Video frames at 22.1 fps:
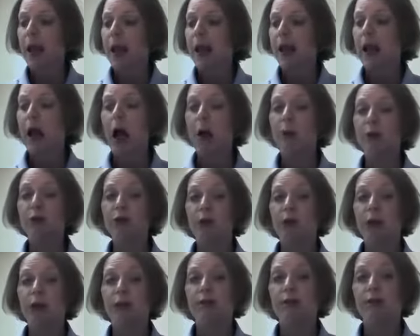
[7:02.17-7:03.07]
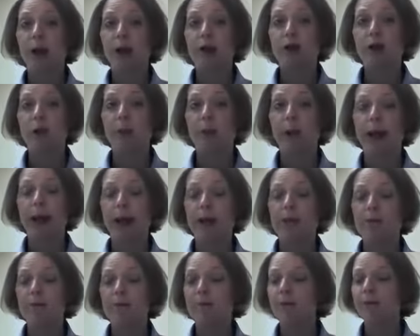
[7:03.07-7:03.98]
and it helps relieve muscle
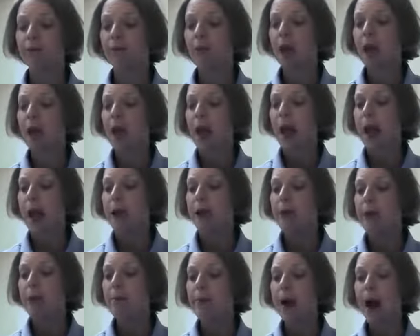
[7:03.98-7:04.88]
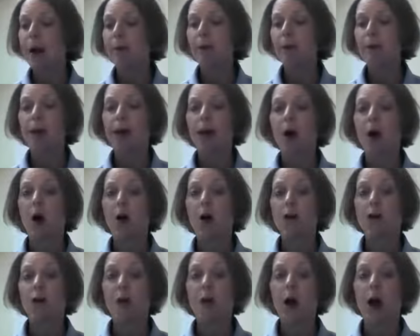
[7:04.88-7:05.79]
pain. And then peppermint
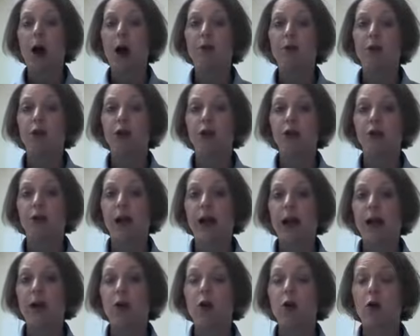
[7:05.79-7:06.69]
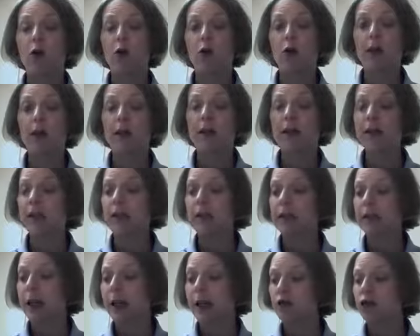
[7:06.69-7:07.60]
also helps to create a cooling
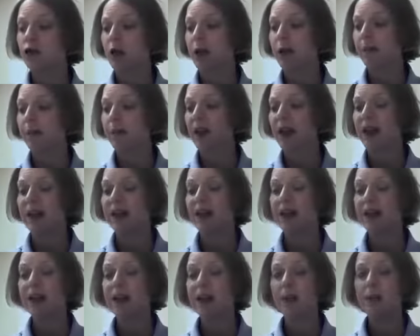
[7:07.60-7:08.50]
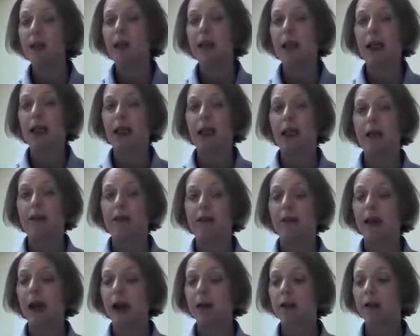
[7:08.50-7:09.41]
sensation and a stimulating
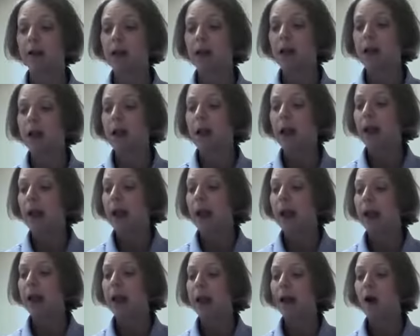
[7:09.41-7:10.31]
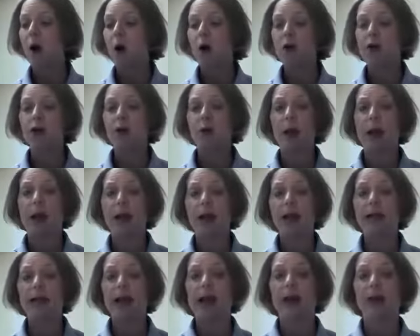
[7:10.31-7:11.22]
effect. And it also
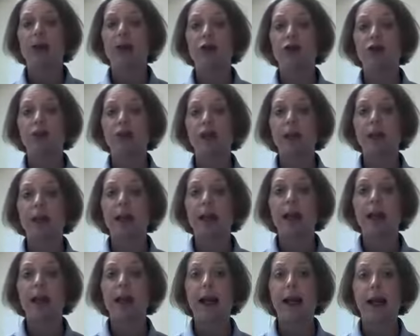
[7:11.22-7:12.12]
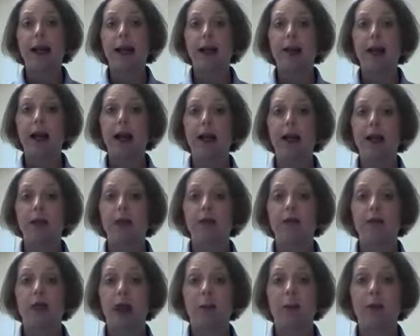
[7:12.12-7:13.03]
has analgesic and
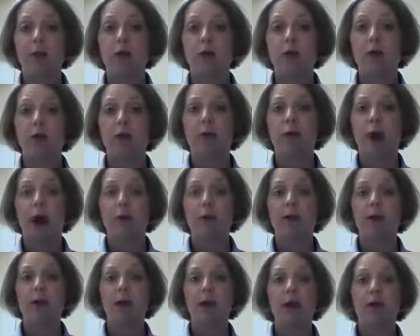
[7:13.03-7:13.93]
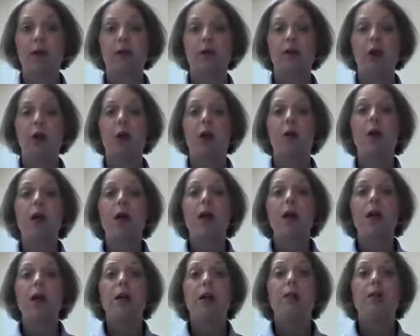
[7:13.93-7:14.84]
anti-inflammatory properties. So
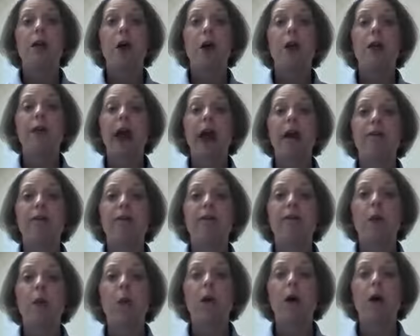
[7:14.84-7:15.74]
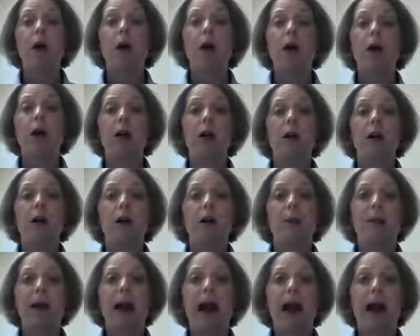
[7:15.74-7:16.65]
that
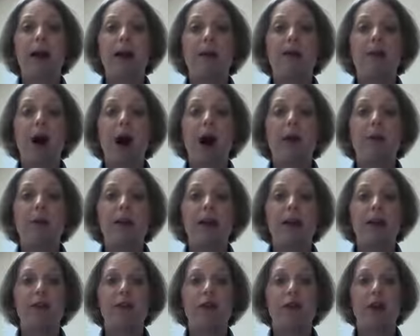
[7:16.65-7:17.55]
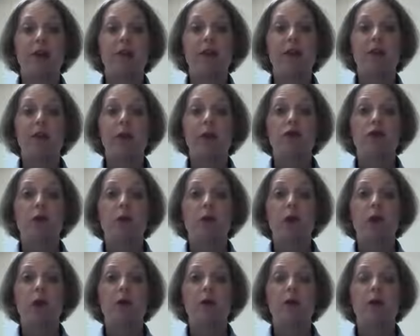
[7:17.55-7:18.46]
4-pack of combination of
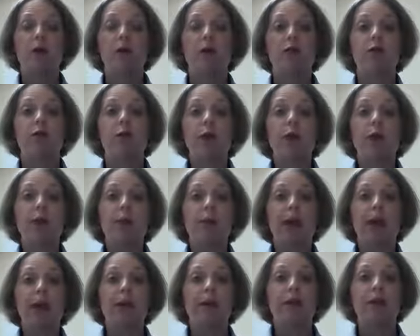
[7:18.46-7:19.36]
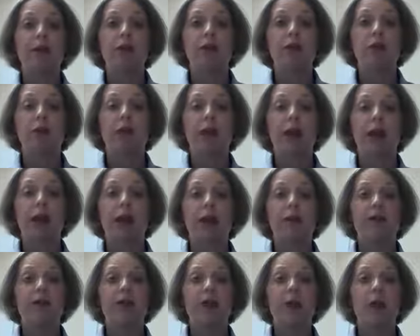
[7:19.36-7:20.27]
essential oils is really beneficial, and
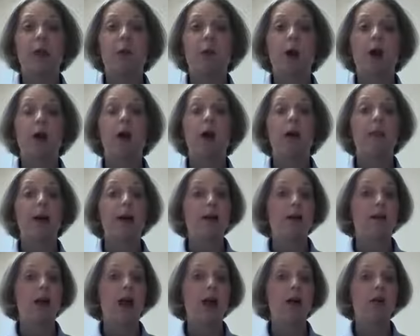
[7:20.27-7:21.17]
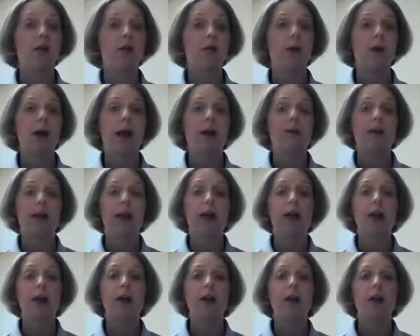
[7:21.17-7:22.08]
I've seen it work on myself when I've
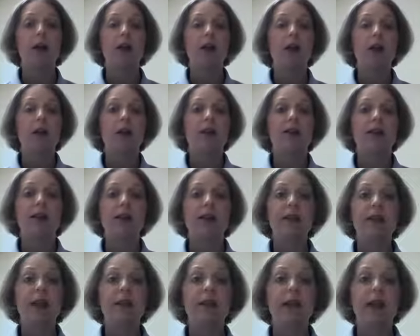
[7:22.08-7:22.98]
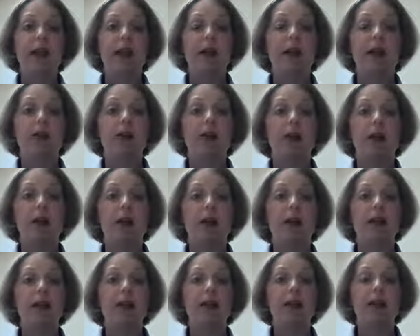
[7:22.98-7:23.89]
had a significant
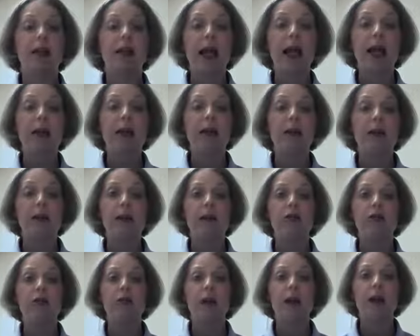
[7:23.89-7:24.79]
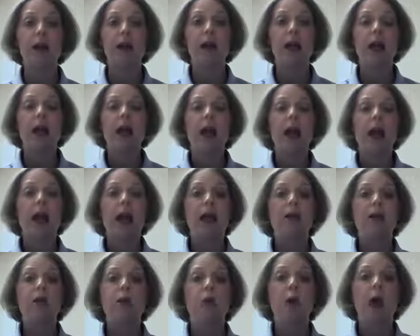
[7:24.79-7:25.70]
tendonitis injury,
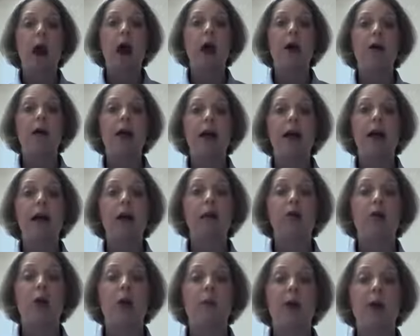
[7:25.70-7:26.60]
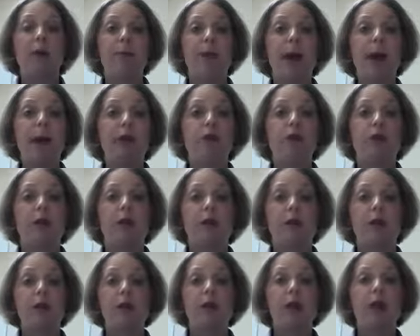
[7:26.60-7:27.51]
as well as on my
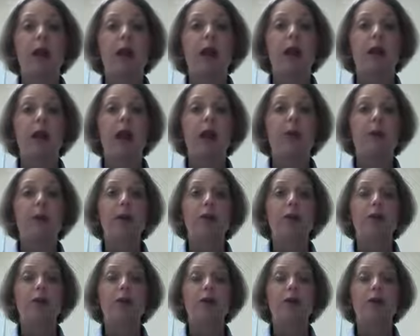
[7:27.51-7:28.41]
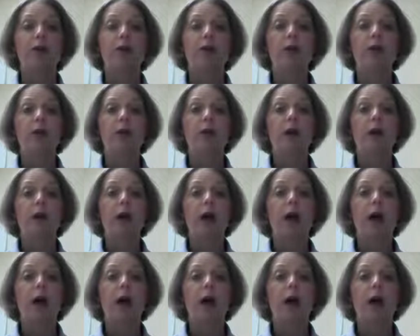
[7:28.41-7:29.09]
patients, and helping to